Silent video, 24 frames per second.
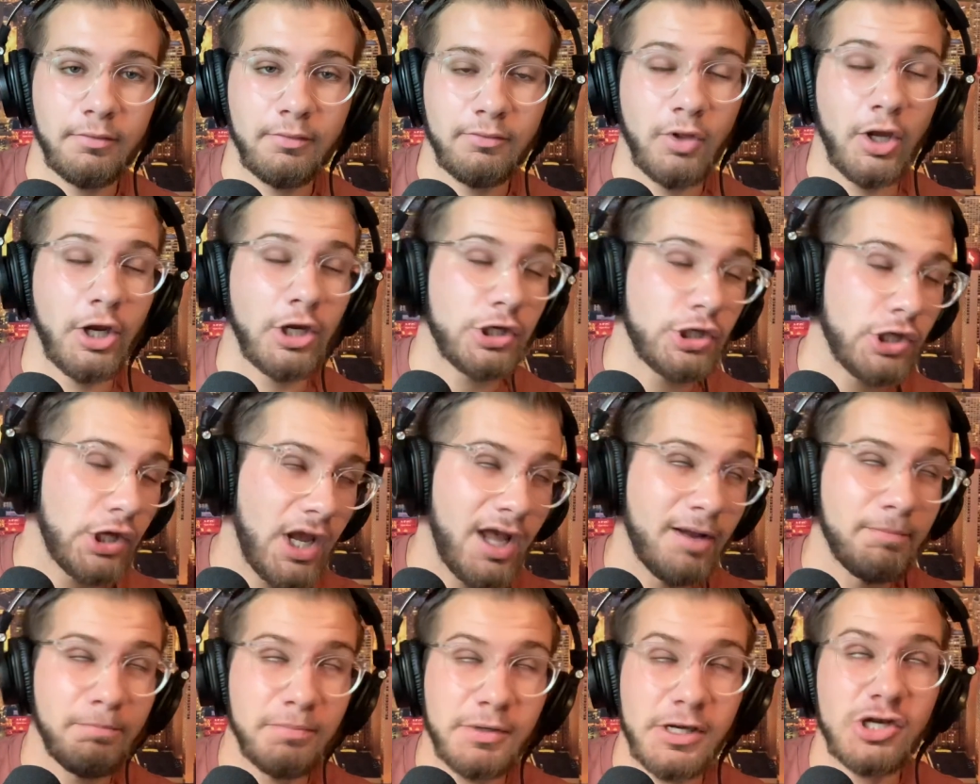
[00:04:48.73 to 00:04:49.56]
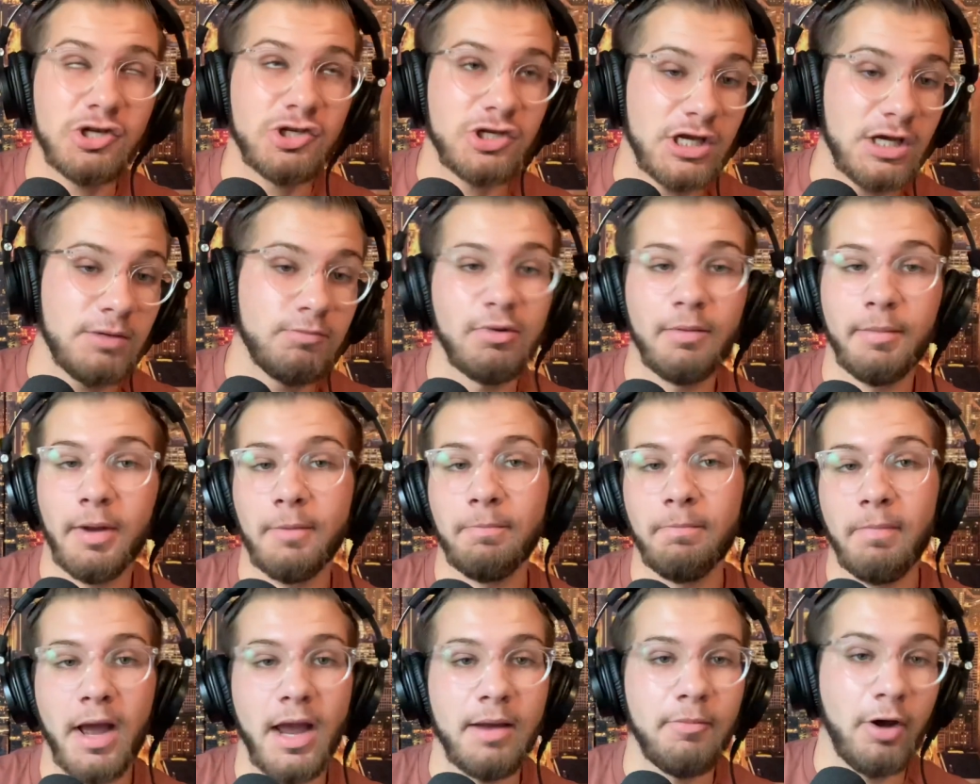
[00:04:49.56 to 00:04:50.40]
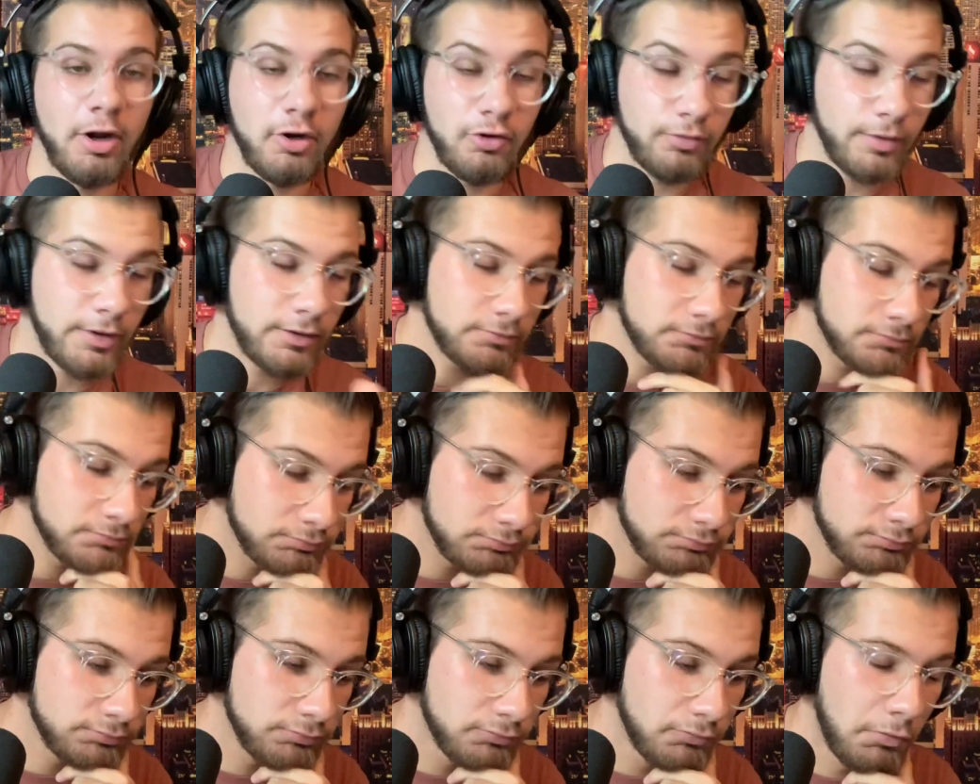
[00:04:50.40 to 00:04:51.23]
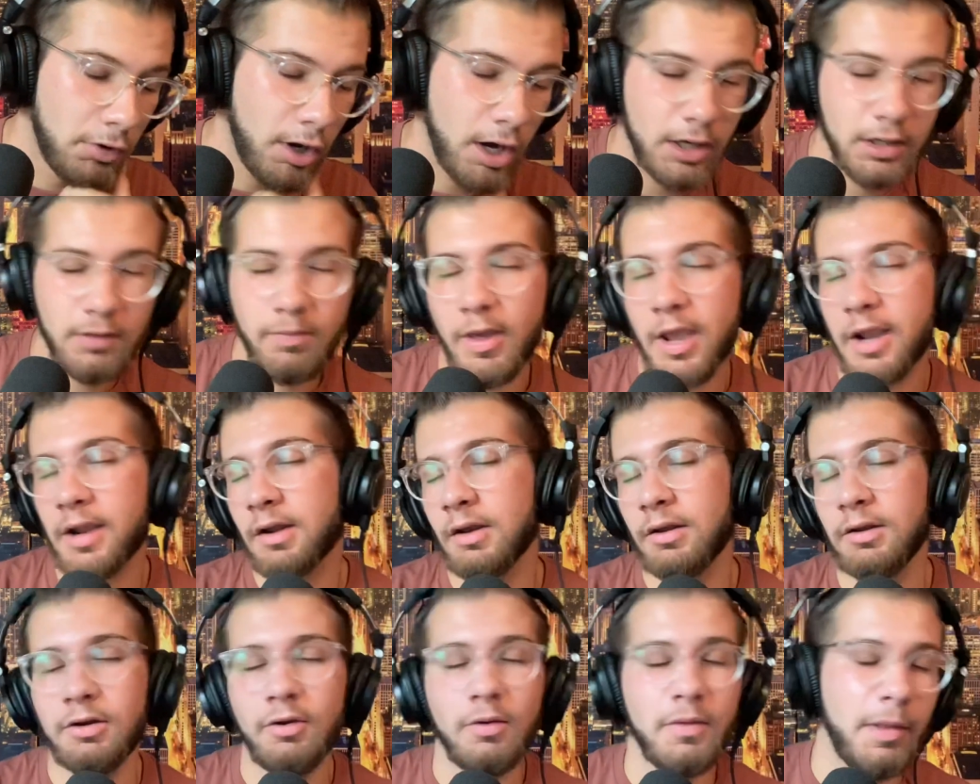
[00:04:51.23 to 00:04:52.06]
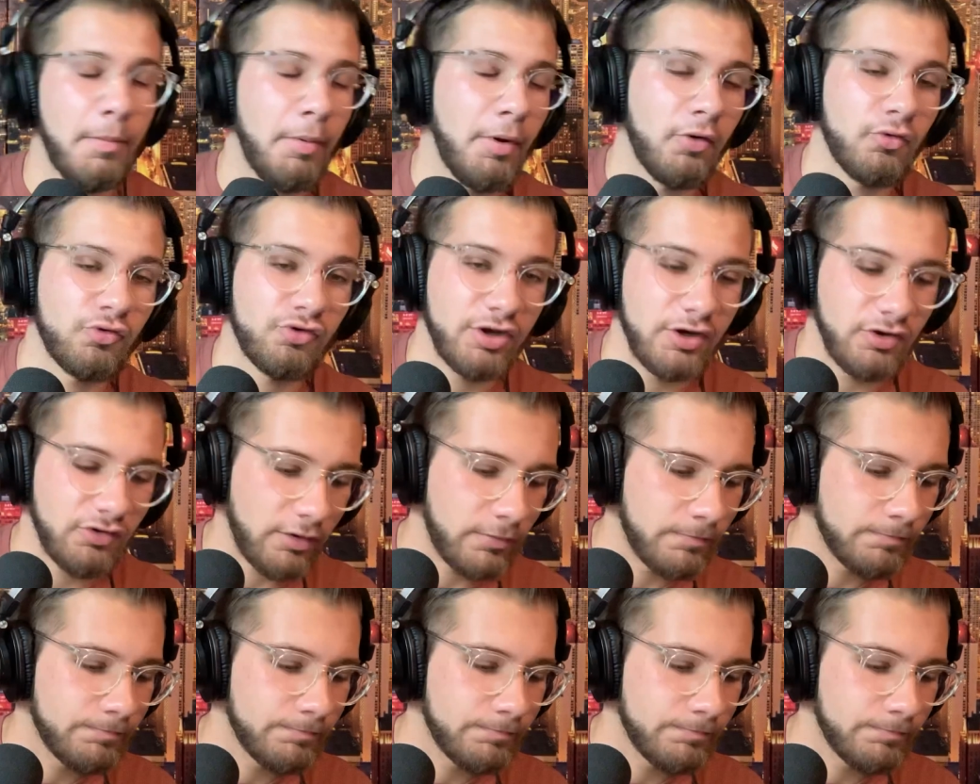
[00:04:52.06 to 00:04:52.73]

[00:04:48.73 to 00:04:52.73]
they can't beat teams above 500. What are they going to do in the postseason?